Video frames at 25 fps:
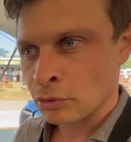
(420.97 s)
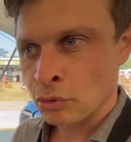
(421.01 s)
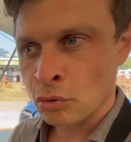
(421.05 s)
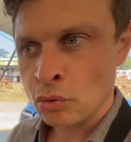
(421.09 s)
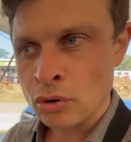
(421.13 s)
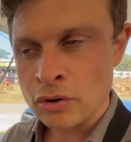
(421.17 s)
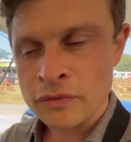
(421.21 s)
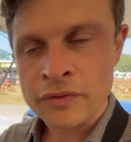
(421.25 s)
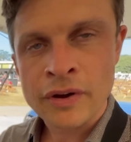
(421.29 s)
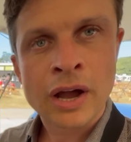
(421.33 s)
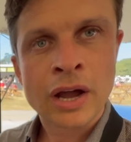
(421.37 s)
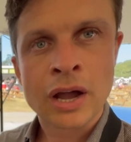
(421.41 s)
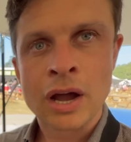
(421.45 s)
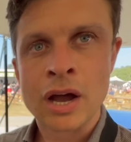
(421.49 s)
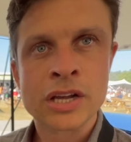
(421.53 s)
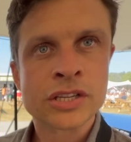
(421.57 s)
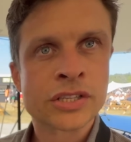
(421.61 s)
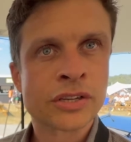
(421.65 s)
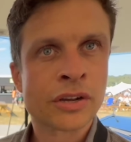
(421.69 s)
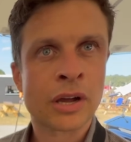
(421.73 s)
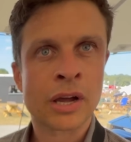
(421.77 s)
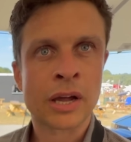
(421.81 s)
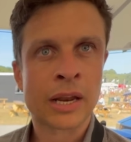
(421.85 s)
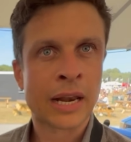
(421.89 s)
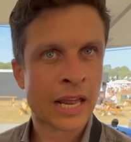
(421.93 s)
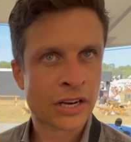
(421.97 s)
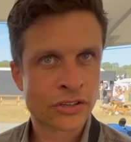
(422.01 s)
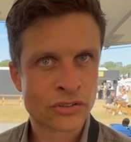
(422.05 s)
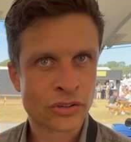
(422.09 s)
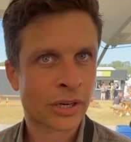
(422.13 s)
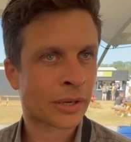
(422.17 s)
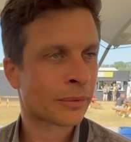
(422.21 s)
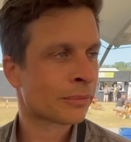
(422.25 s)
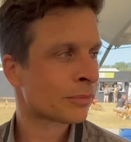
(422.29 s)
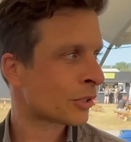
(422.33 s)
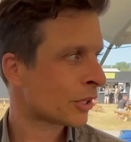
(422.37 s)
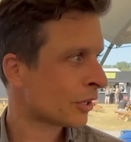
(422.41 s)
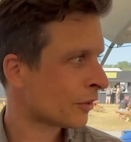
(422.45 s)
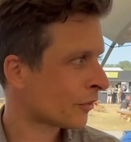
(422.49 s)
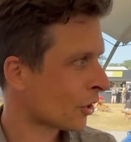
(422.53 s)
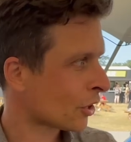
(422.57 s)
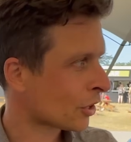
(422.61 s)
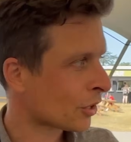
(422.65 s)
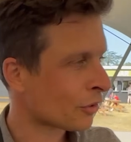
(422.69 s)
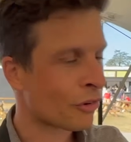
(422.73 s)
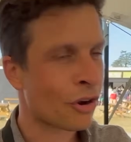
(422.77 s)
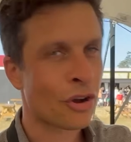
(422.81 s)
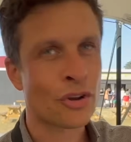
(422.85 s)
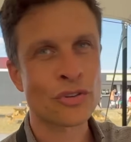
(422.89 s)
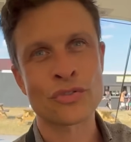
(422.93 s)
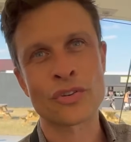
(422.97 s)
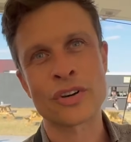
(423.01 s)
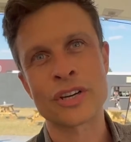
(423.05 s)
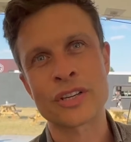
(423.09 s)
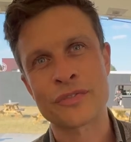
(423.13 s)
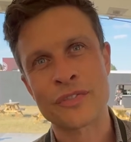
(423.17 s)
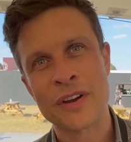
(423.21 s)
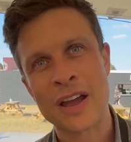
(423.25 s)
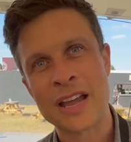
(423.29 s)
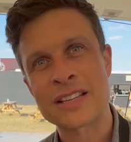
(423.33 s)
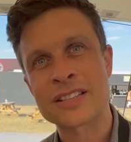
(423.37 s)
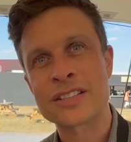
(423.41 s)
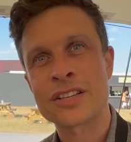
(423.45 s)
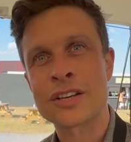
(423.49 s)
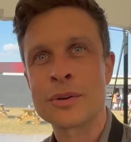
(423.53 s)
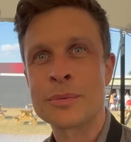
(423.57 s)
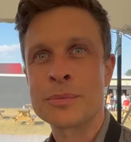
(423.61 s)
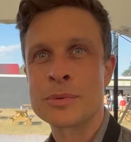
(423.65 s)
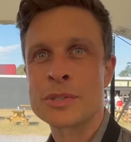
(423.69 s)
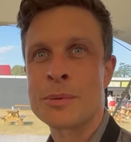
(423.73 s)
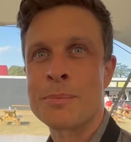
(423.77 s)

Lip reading: all of our cars are electric. You've got the Rolls-Royce Phantoms,